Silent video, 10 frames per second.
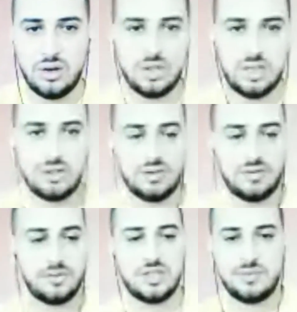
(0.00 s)
the other
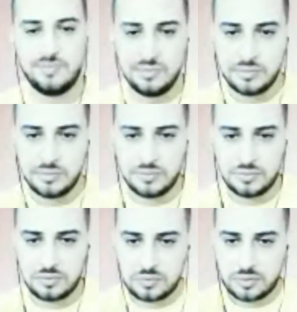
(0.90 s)
information.
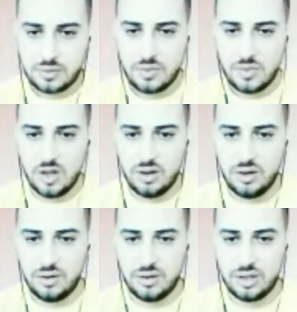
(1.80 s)

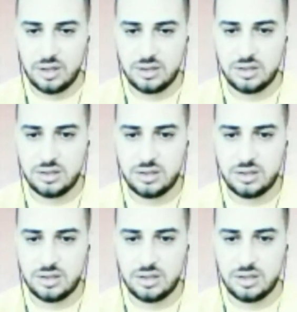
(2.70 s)
All right,
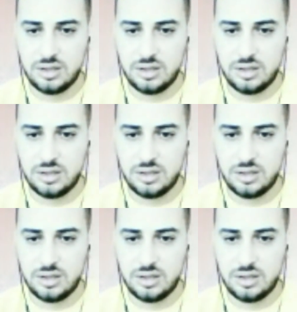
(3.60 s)
let's see.